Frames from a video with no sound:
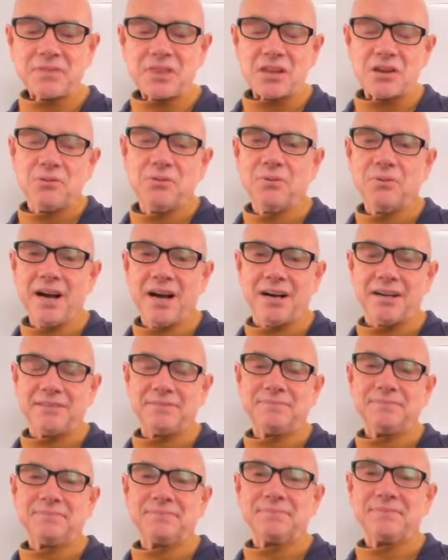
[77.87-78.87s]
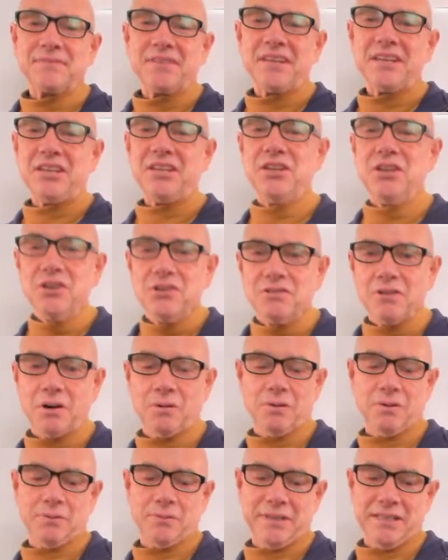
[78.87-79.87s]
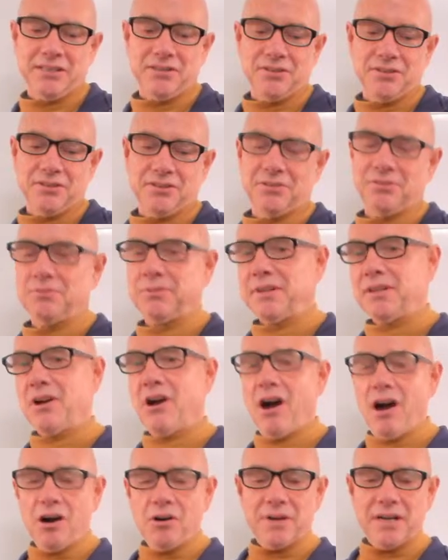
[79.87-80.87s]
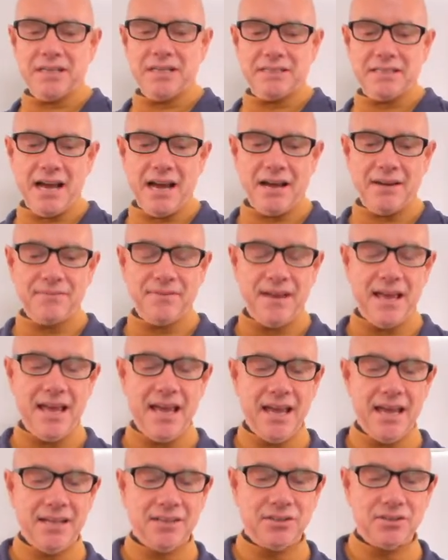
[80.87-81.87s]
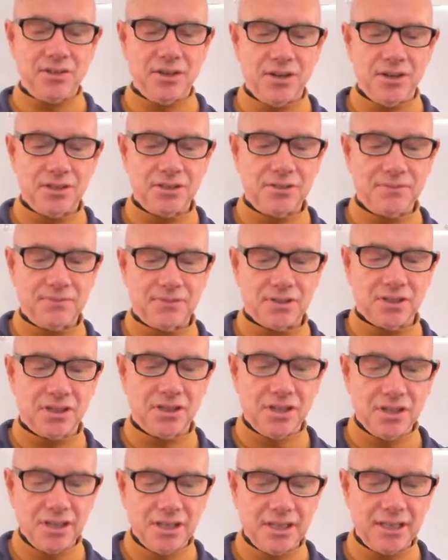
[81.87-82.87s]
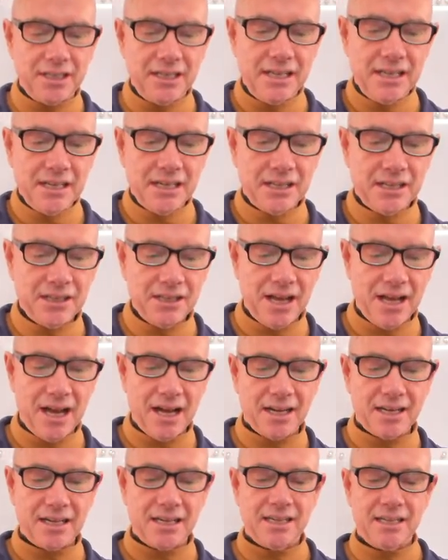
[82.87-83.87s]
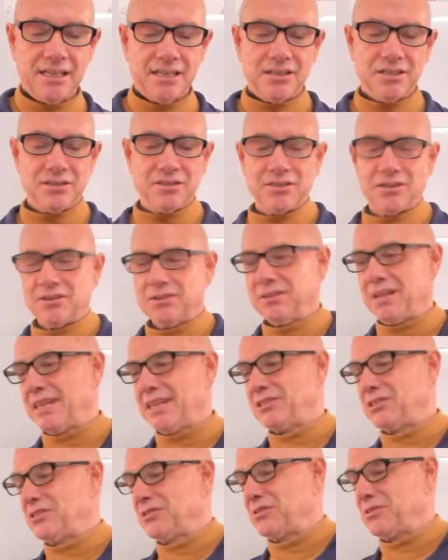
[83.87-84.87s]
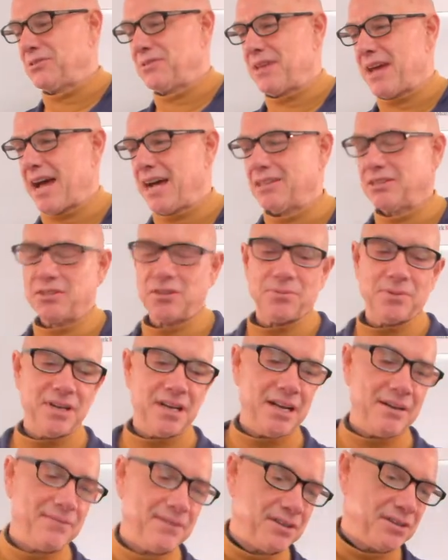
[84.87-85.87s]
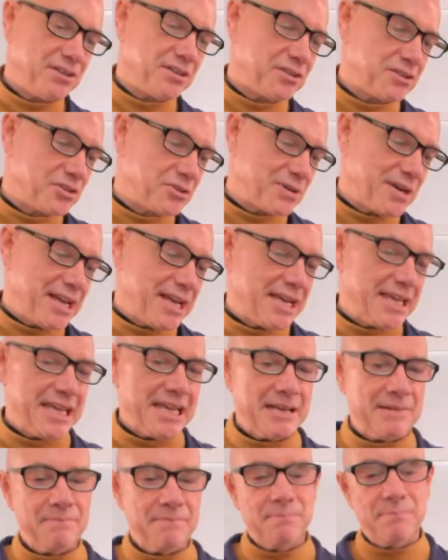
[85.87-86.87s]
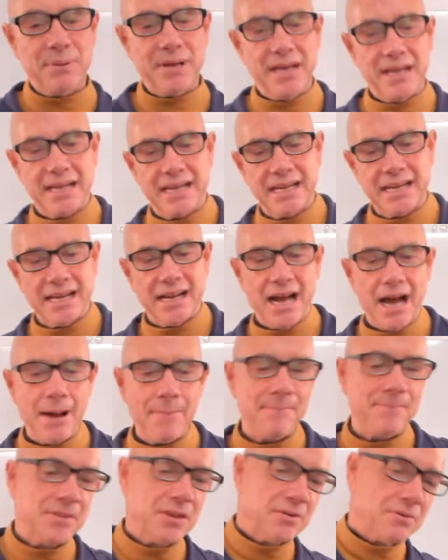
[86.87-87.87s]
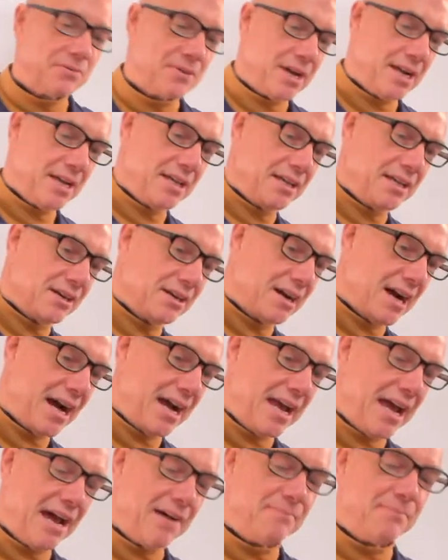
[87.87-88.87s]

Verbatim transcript: well, you know what we do. We always have a toast for good luck so let's do that. So whatever you're drinking, pick it up. Right here, I have